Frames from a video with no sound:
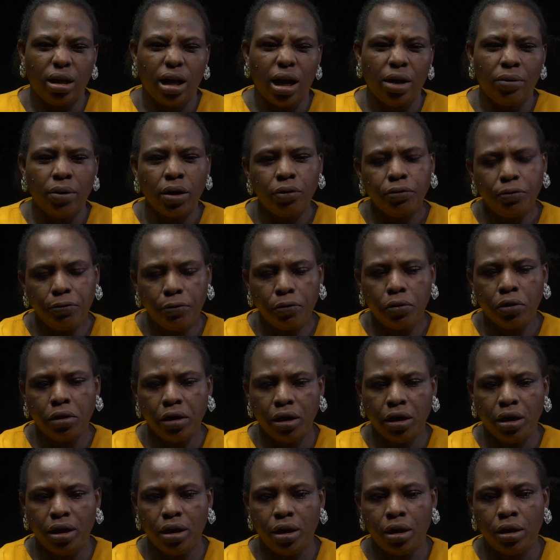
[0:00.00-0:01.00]
Around 4
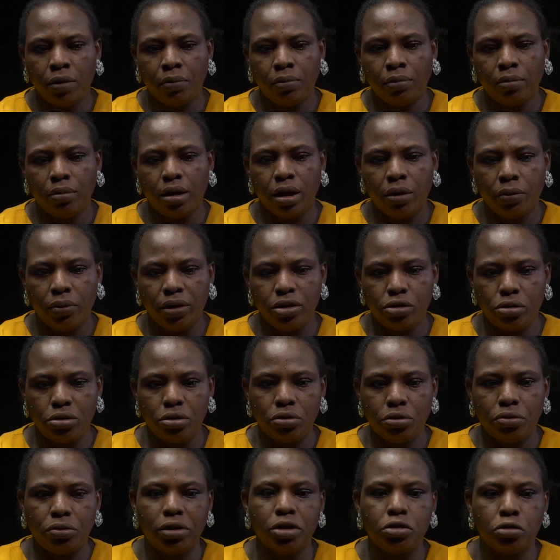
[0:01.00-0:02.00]
a.m., I went to
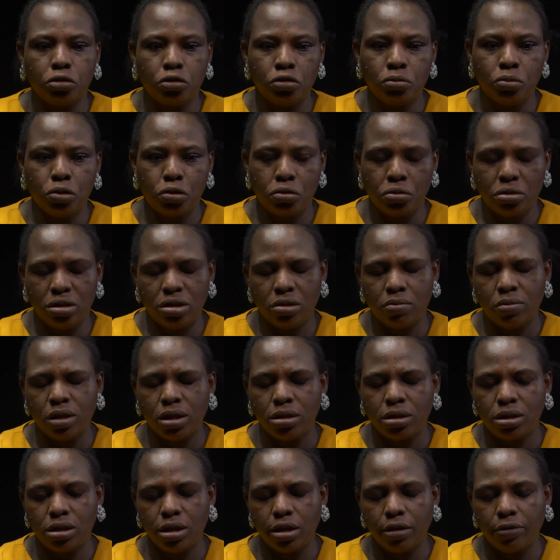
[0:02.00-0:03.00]
the restroom to ease
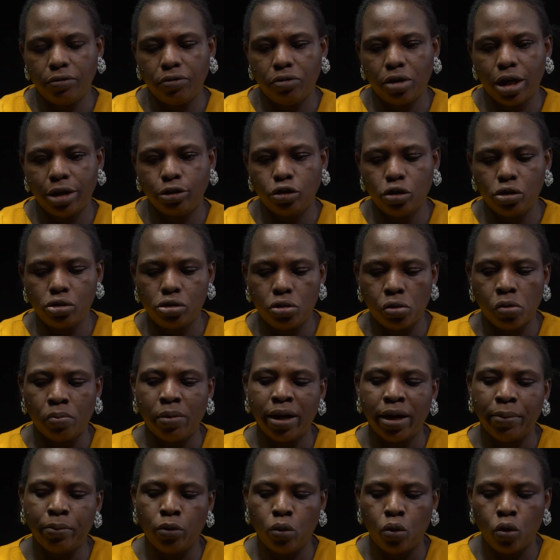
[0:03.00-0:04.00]
myself. I just saw
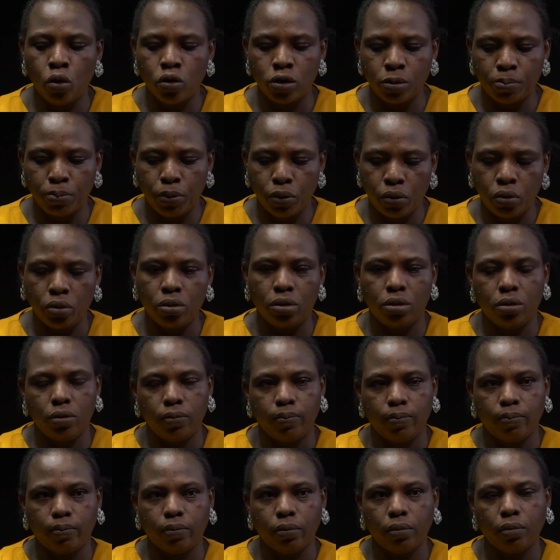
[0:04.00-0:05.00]
my mucus plug
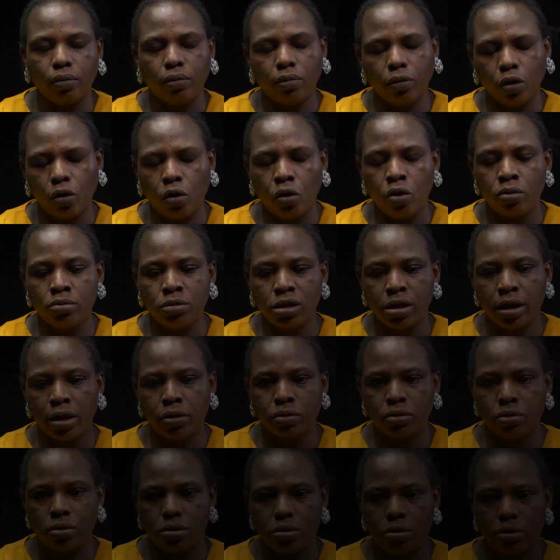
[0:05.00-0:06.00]
comes
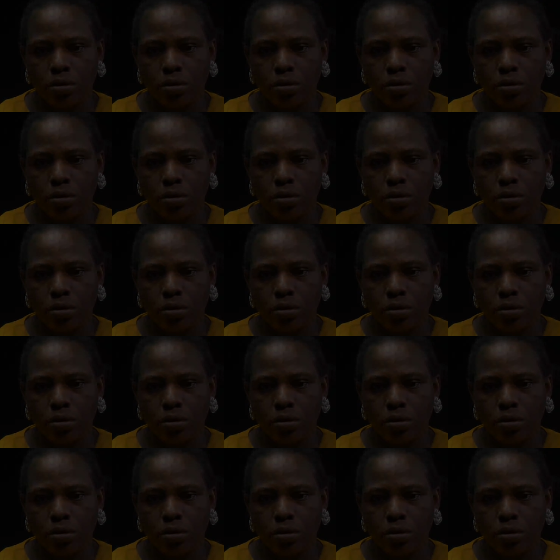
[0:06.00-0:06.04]
out.